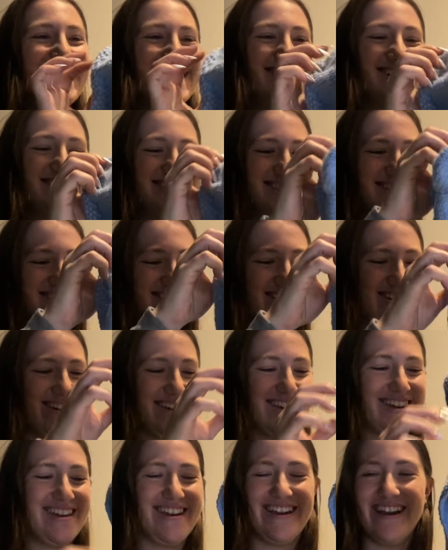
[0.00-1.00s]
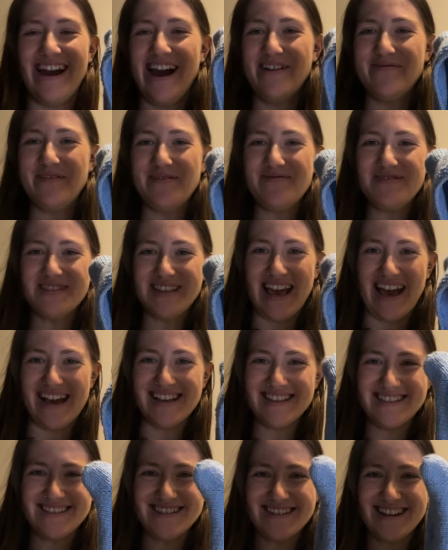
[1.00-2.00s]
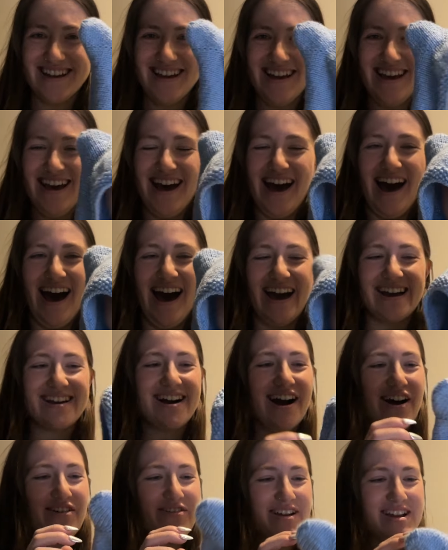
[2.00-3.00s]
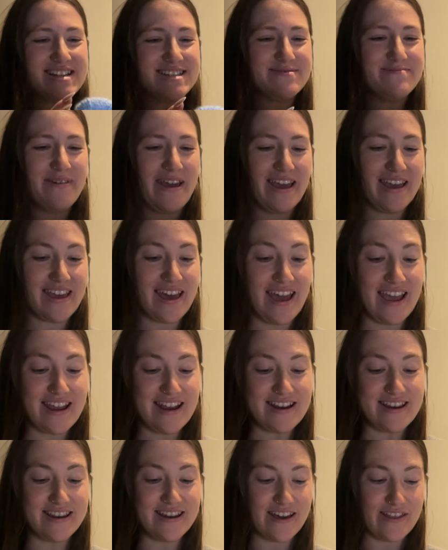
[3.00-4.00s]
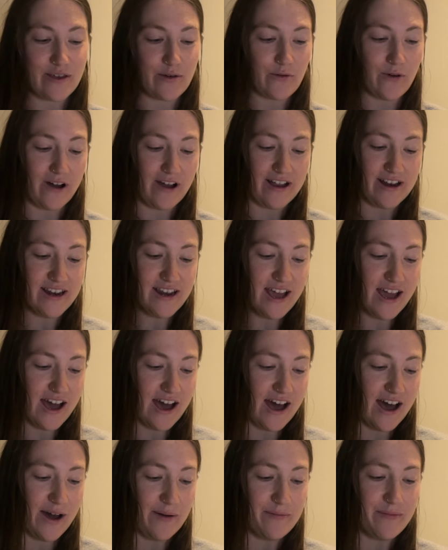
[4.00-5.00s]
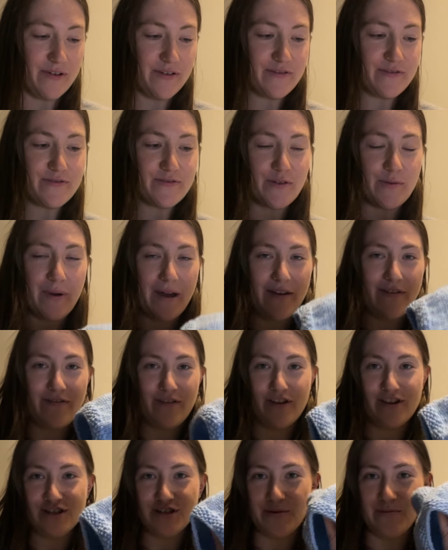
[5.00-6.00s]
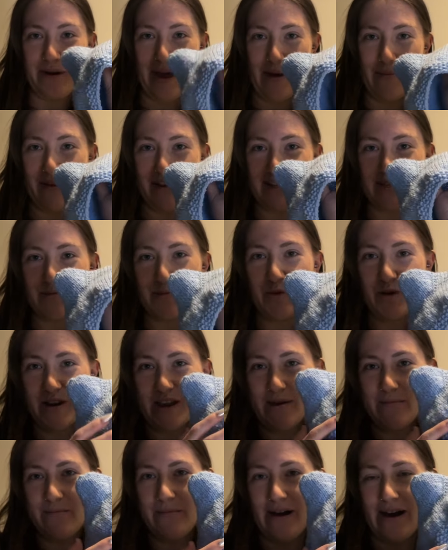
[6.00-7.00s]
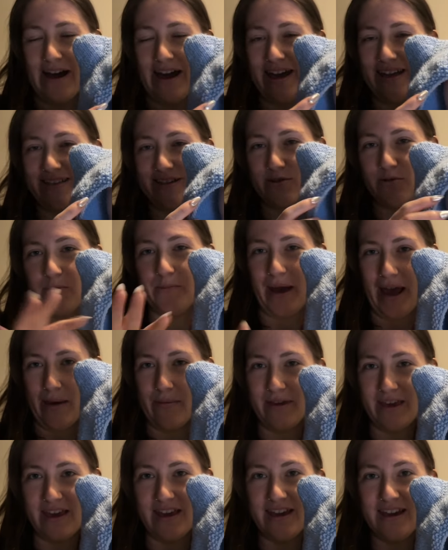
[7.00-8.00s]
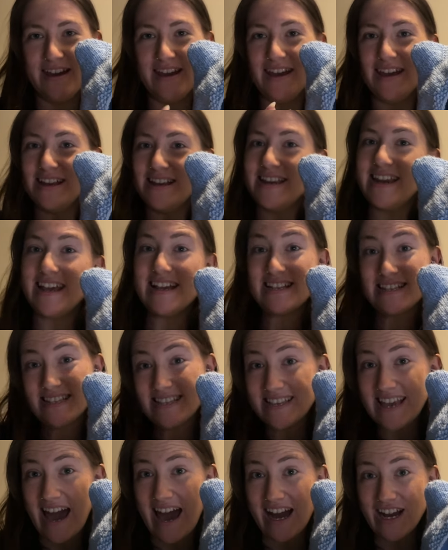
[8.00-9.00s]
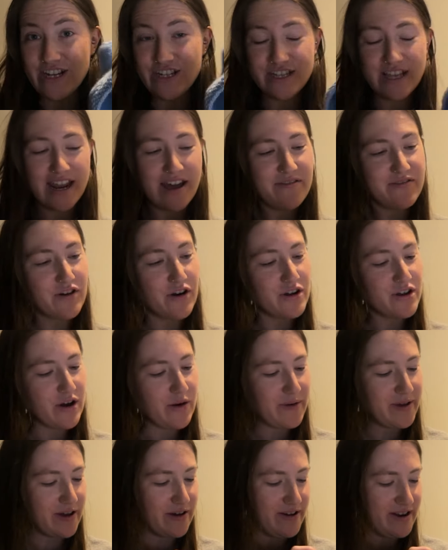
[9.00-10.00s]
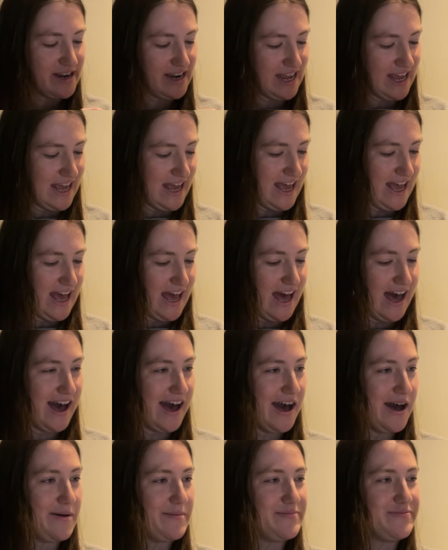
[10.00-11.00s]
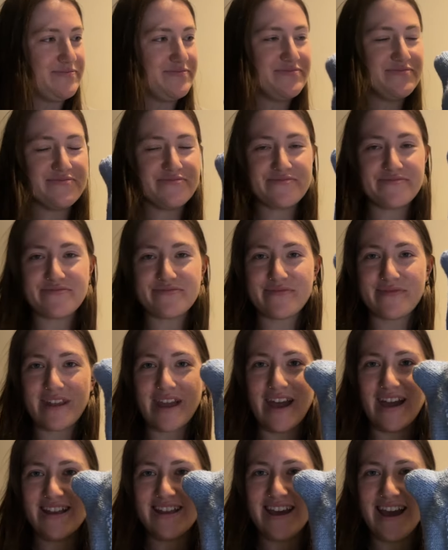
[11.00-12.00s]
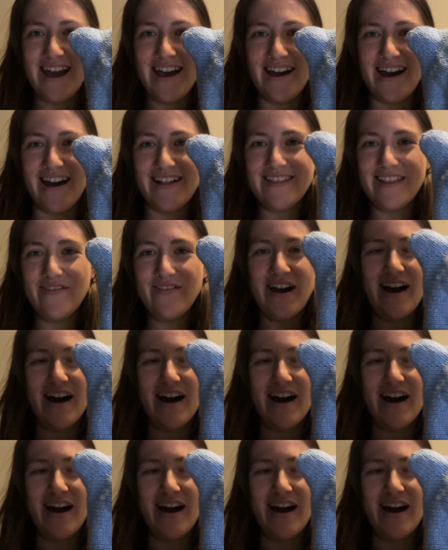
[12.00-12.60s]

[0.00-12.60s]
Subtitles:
It's so cute. I'm obsessed. I can't wait to make another one for my future baby to put in my little baby knit stash that I've got going on. And yeah, I love it.